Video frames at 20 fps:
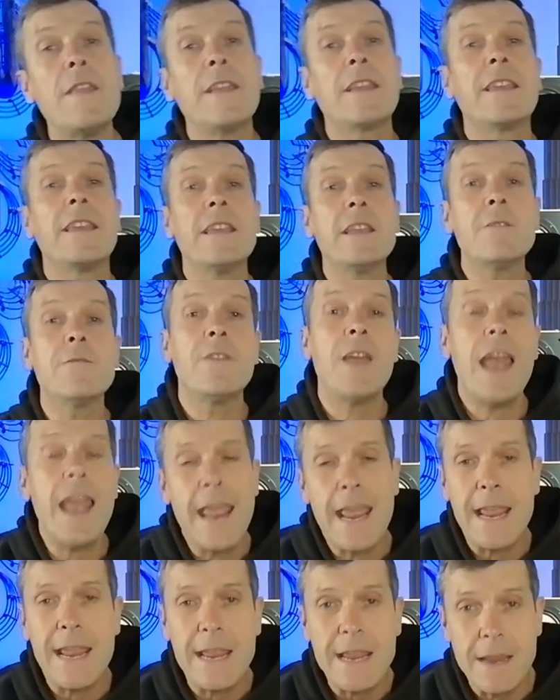in the key of
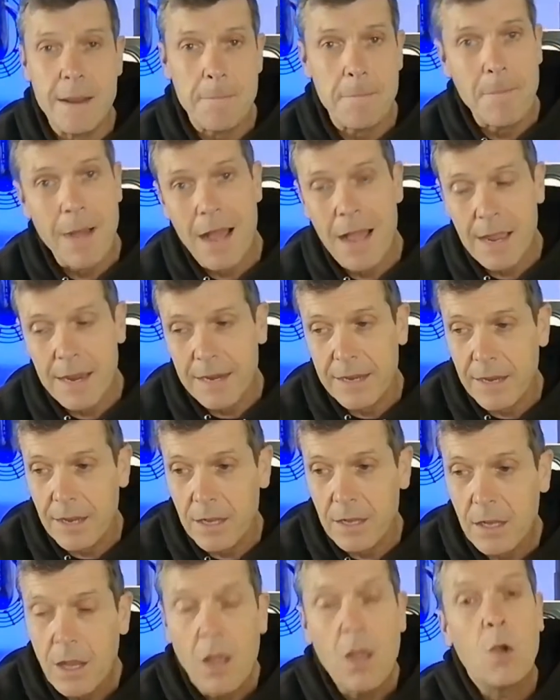A
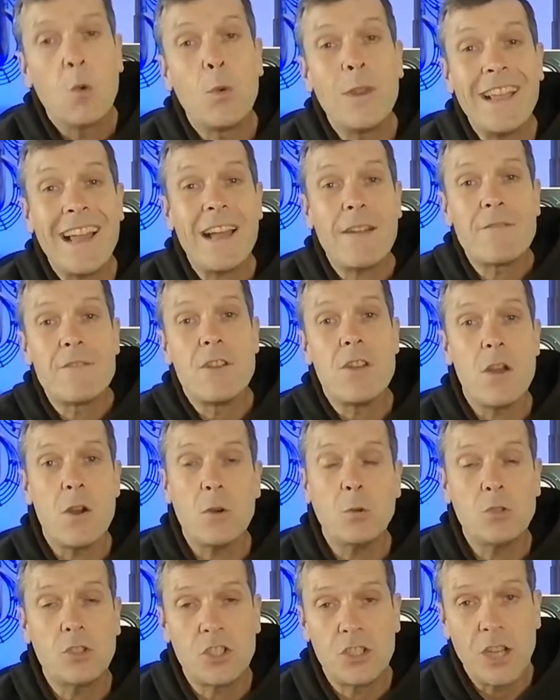minor, we have
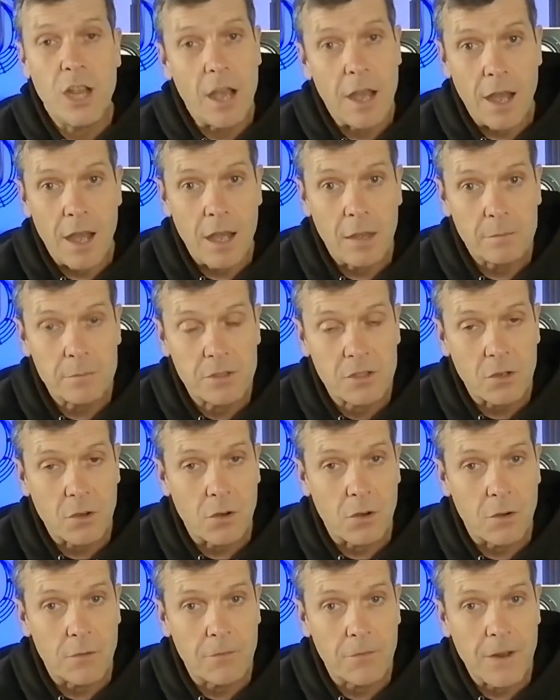no sharps
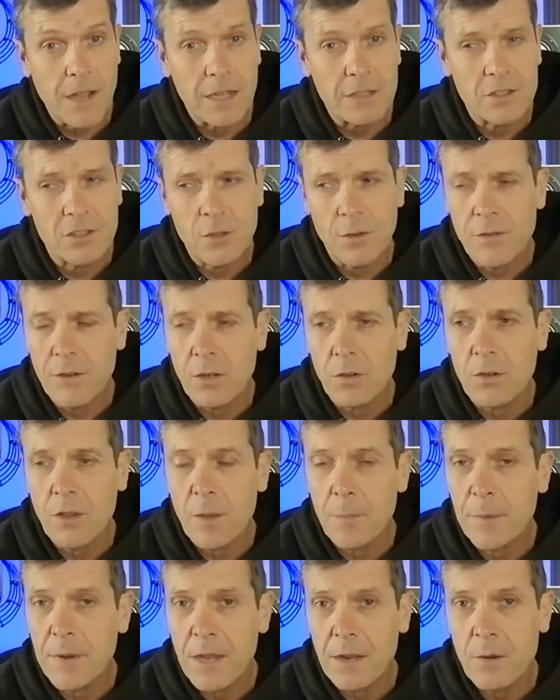or flats. So if you look
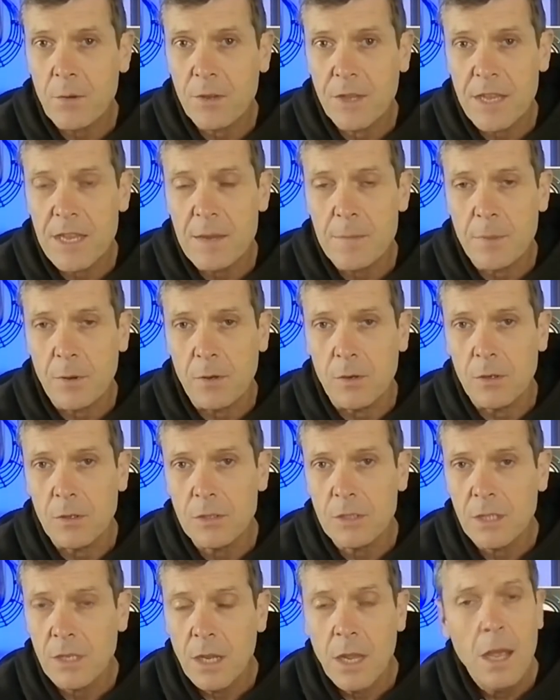at a piano
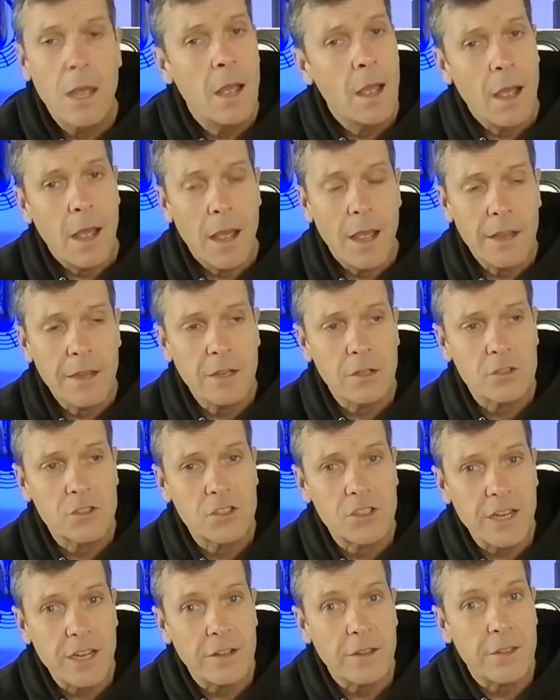keyboard, uh, you'll
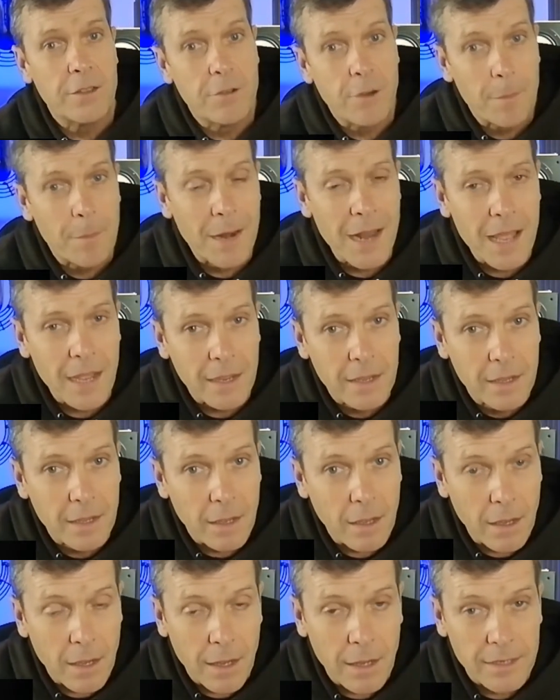see that there are black
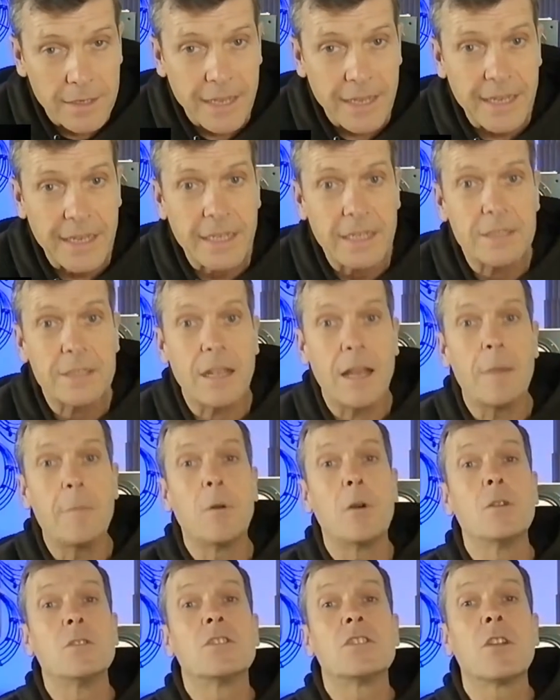uh, keys
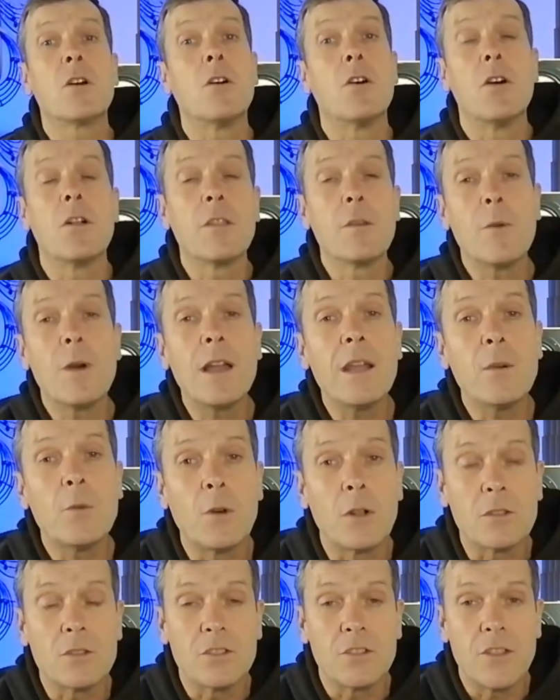amongst all the white
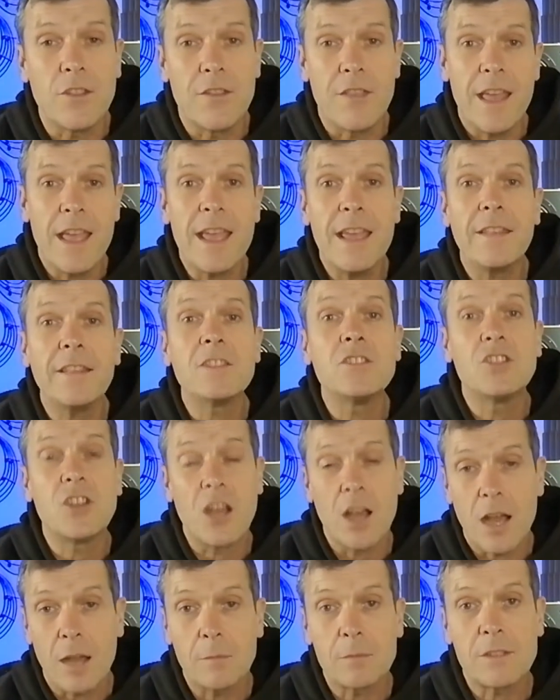ones. They're the
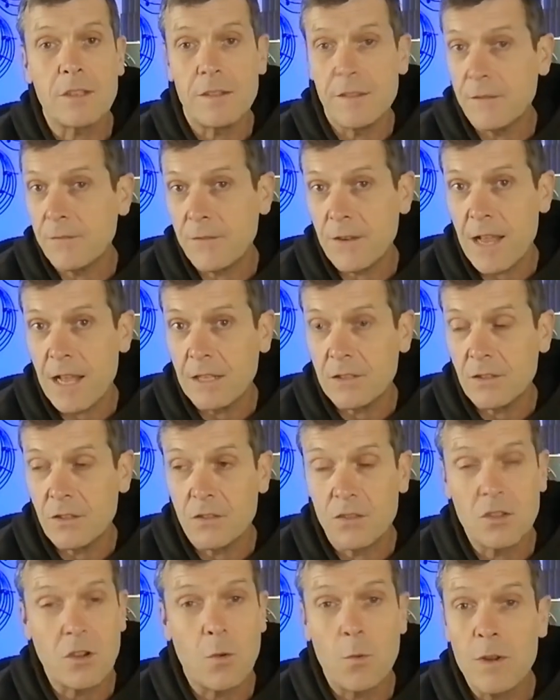sharps and the flats.
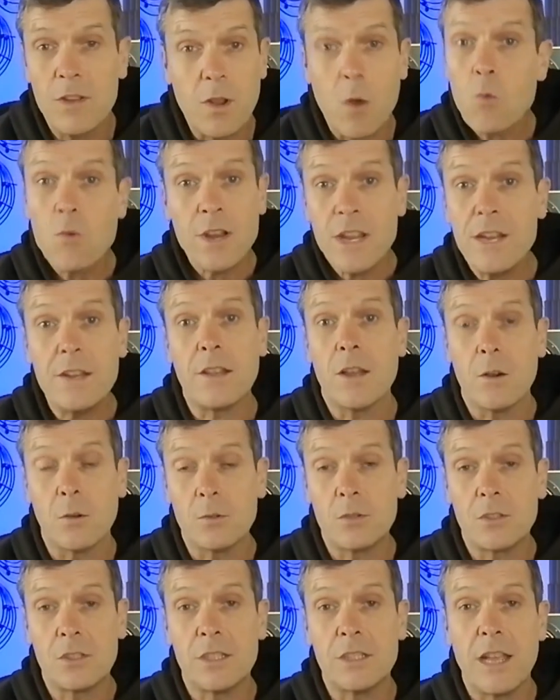So we don't need
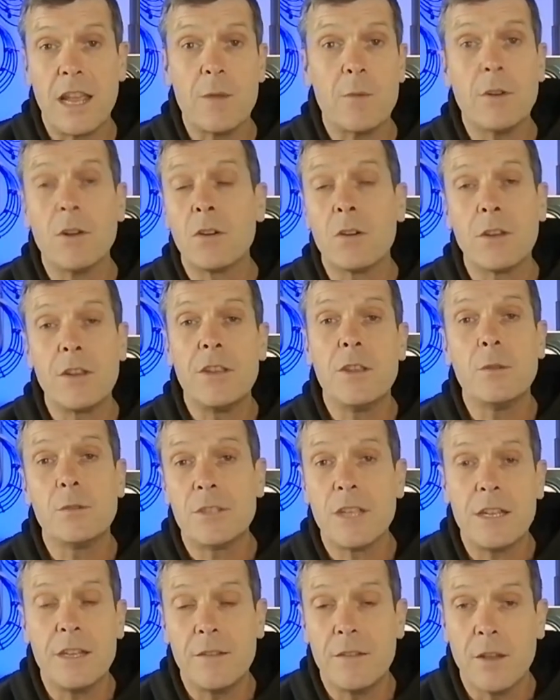those today. We're not going to use
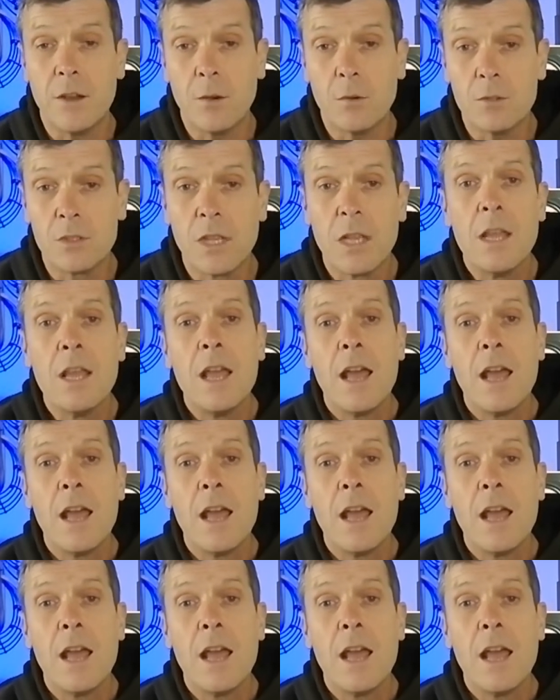any of those.